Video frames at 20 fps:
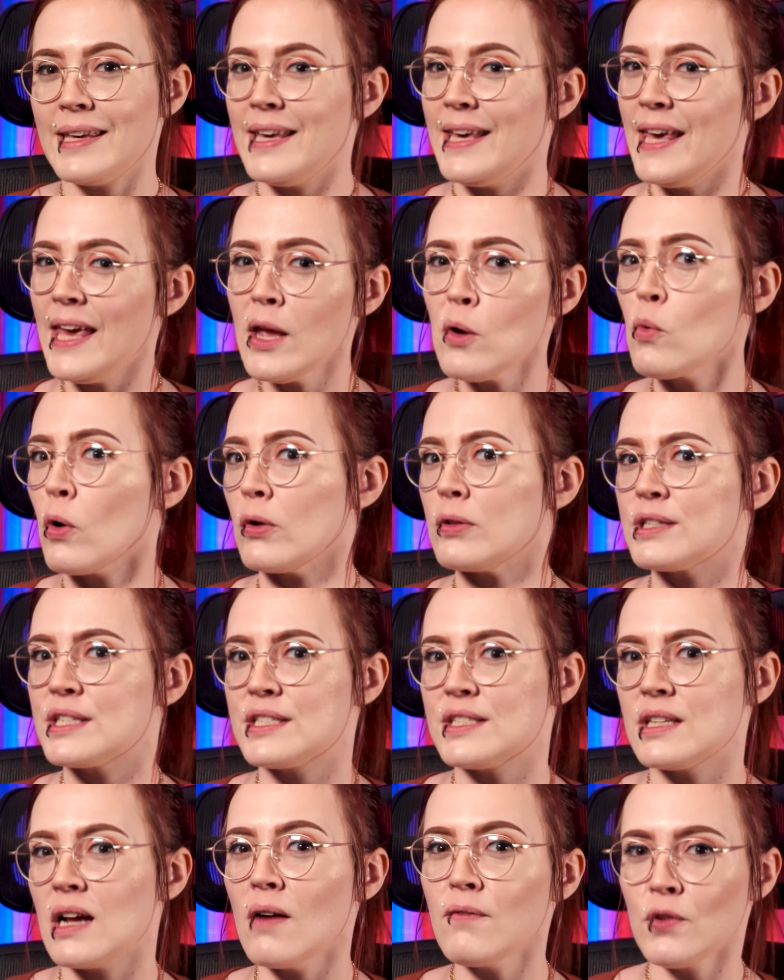Keywords
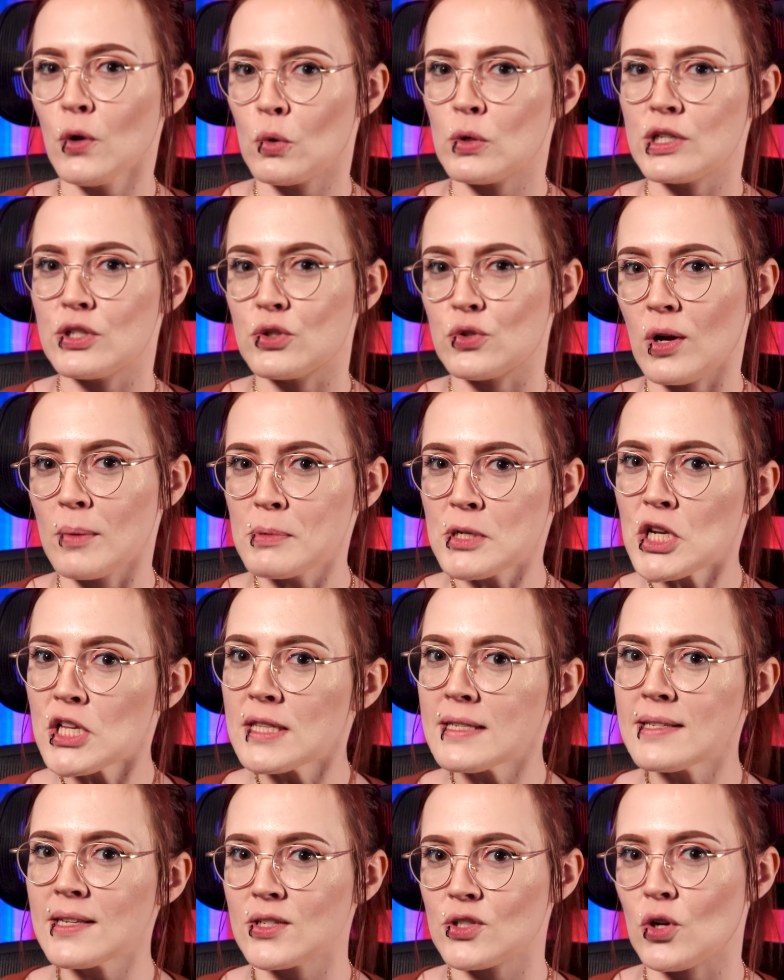stuff your
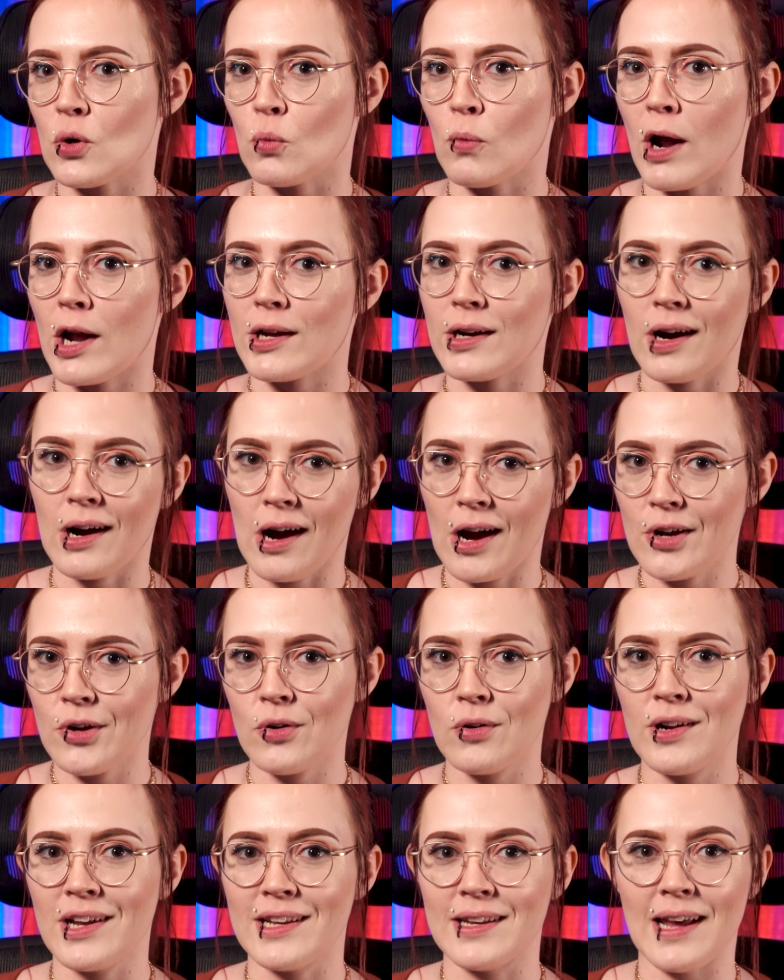descriptions to rank
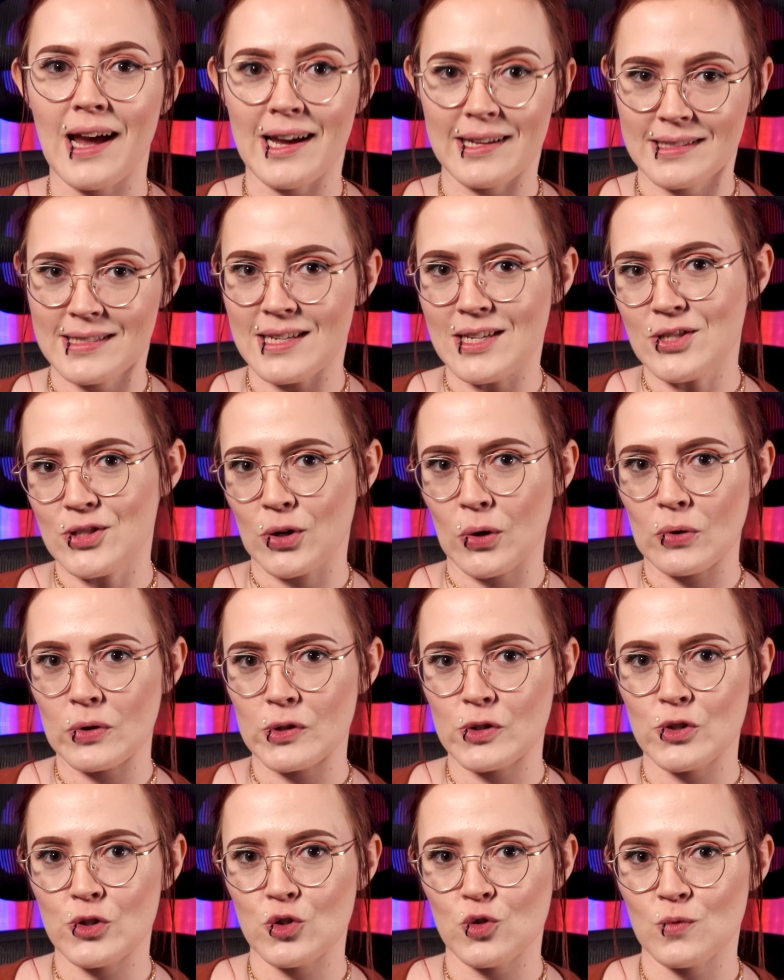higher in Etsy
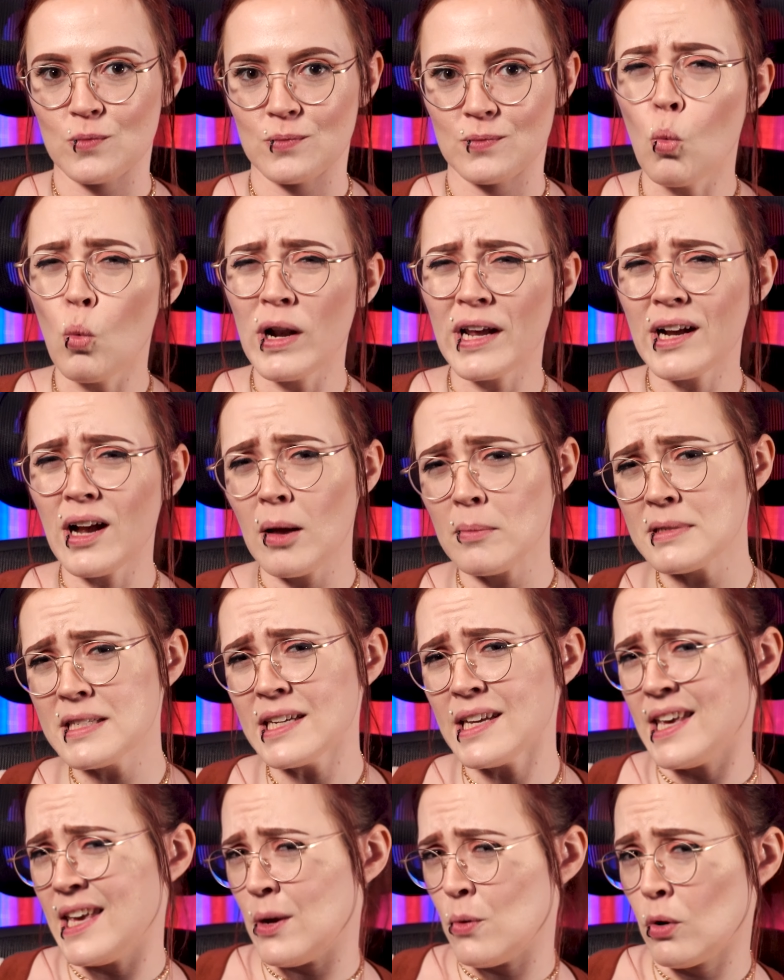search. When it comes
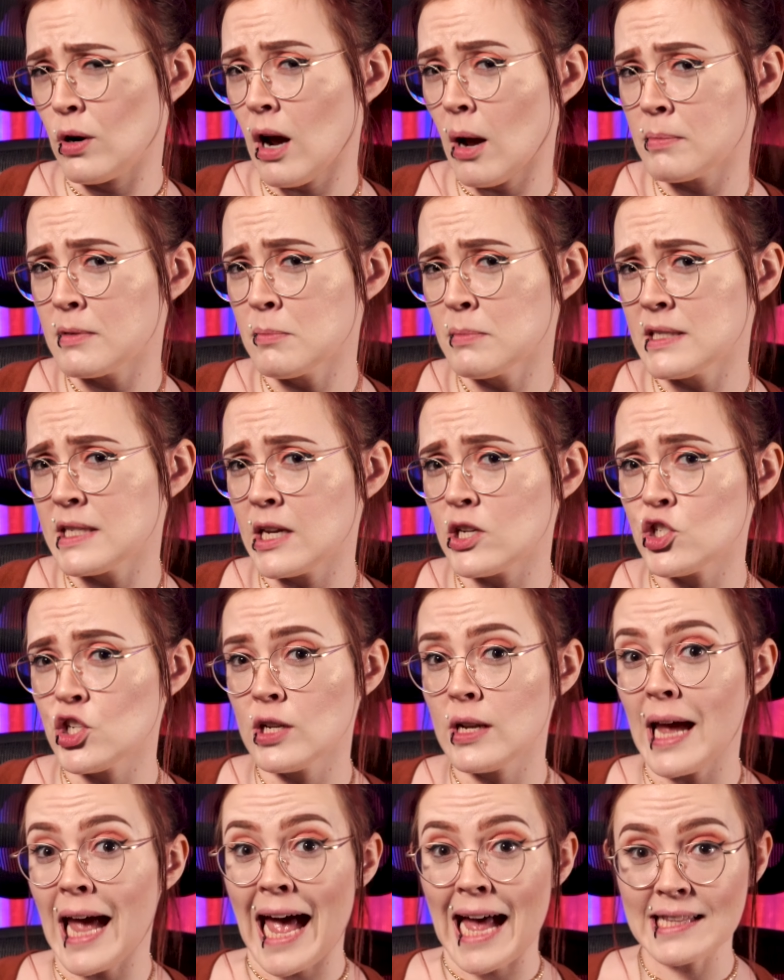to keyword
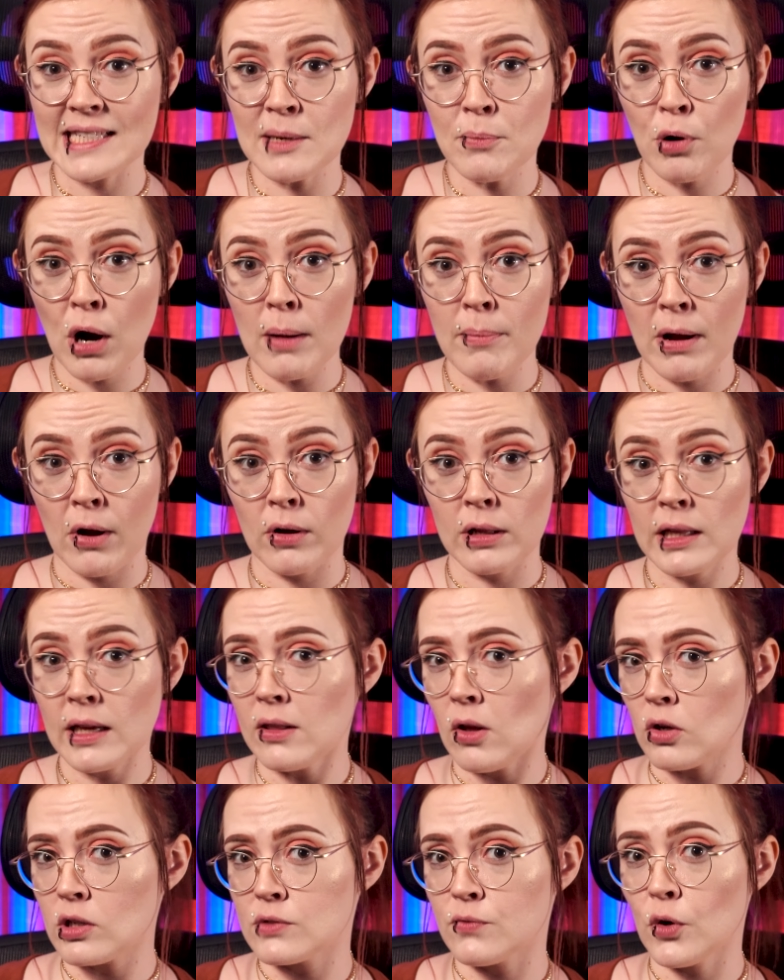optimization, Etsy
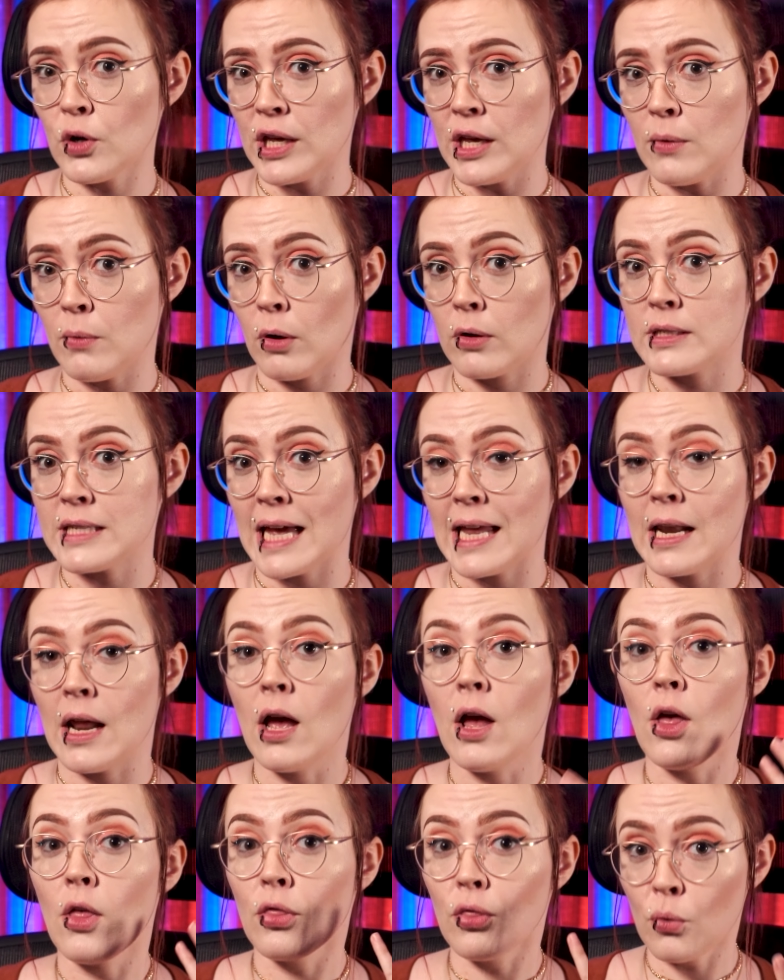primarily looks for keywords in
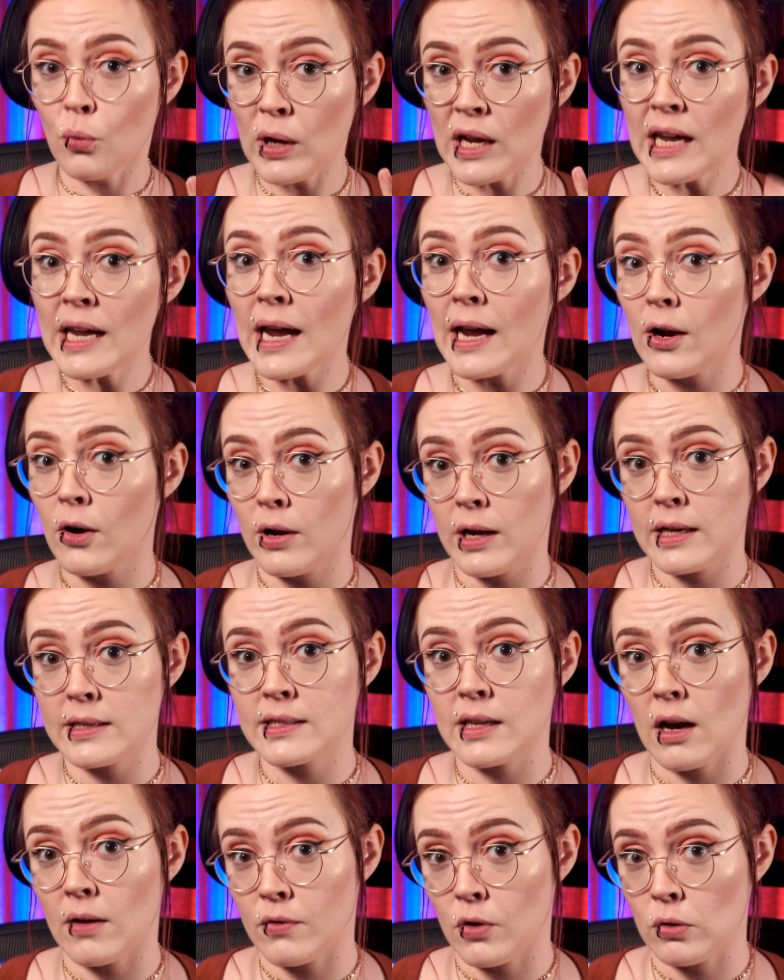three
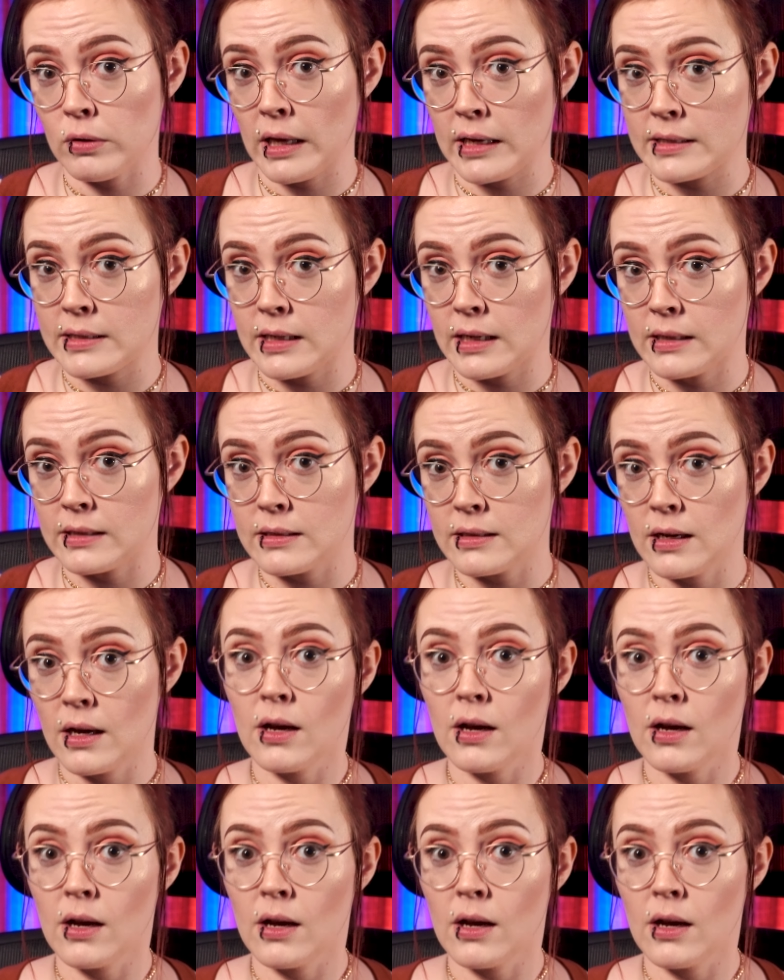areas of your listings: